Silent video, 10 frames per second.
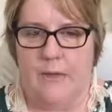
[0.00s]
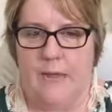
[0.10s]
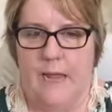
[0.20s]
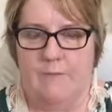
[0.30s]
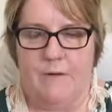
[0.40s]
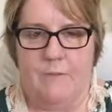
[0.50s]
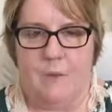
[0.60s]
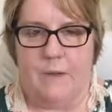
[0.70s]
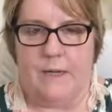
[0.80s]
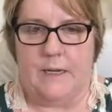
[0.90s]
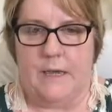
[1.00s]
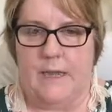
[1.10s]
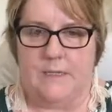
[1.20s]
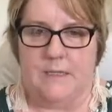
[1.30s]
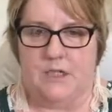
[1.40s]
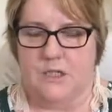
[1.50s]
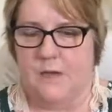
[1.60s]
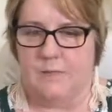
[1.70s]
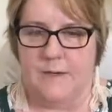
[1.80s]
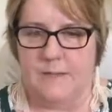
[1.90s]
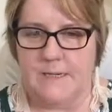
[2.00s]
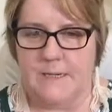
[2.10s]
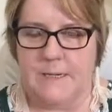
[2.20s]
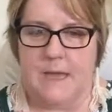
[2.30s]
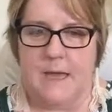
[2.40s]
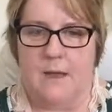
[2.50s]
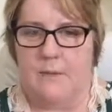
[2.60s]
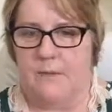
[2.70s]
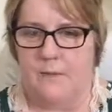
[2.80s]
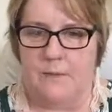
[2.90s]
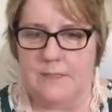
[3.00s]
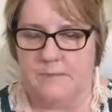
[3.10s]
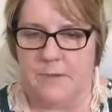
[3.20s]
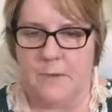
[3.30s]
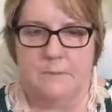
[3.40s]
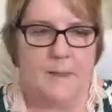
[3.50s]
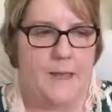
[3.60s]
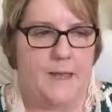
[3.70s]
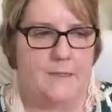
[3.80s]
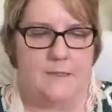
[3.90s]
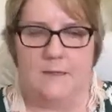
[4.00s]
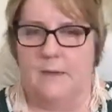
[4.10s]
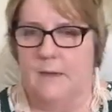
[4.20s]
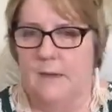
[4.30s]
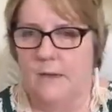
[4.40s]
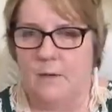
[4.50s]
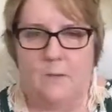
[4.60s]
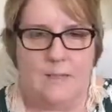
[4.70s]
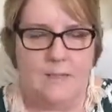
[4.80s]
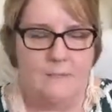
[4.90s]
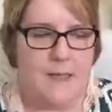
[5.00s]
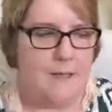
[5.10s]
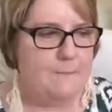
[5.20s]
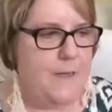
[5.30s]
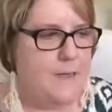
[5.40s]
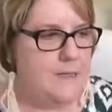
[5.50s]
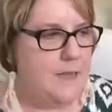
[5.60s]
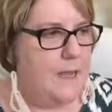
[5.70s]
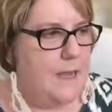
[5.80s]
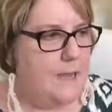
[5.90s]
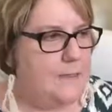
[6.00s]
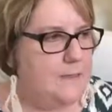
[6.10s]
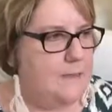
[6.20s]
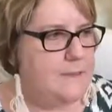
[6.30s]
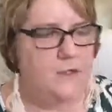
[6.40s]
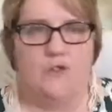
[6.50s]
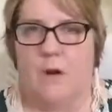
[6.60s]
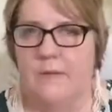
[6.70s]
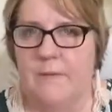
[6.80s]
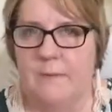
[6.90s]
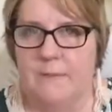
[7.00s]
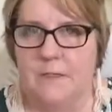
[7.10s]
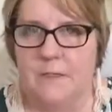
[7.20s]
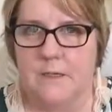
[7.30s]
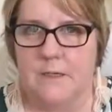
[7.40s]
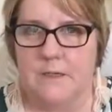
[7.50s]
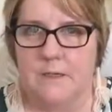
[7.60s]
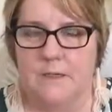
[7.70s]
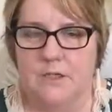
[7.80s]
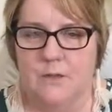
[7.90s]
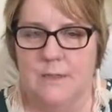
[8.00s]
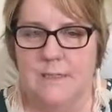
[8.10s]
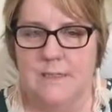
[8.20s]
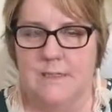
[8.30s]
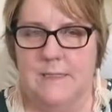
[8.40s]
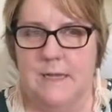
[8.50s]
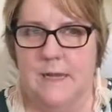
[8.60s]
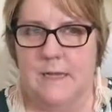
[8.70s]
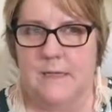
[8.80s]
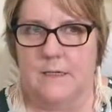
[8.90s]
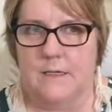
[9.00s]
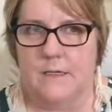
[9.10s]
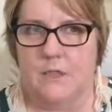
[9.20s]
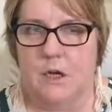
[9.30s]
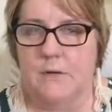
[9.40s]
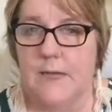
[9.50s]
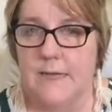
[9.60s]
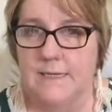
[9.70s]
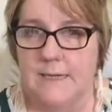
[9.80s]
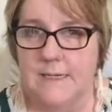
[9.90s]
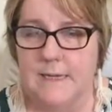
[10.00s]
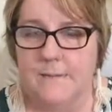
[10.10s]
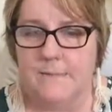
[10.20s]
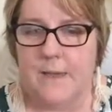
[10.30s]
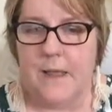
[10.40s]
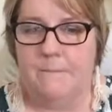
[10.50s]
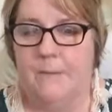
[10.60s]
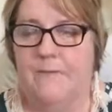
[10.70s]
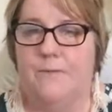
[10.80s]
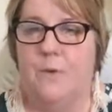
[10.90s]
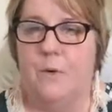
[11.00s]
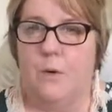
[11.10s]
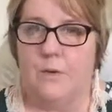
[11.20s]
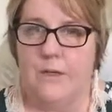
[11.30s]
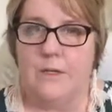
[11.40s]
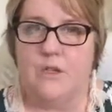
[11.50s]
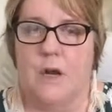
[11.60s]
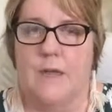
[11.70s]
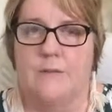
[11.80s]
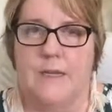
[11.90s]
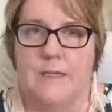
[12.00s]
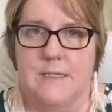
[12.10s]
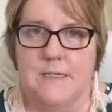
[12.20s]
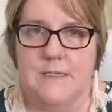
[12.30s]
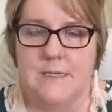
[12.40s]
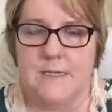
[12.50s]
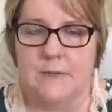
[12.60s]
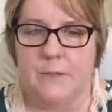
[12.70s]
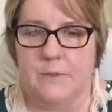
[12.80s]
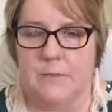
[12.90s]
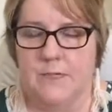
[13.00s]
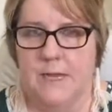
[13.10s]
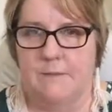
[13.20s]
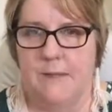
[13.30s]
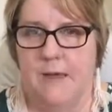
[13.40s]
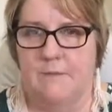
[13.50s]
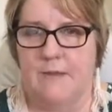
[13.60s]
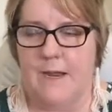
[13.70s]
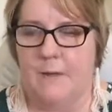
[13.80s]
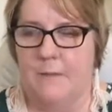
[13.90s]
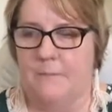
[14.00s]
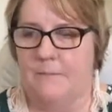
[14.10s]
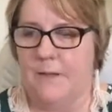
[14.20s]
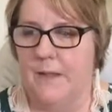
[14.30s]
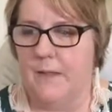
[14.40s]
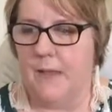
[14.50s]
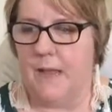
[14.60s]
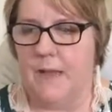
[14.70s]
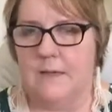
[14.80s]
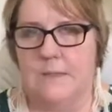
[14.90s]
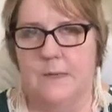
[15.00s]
every morning I had to shuffle him into the car with all his food packed and all his bag packed and drive him up to his childcare centre before then driving into the city, which would take me half an hour. And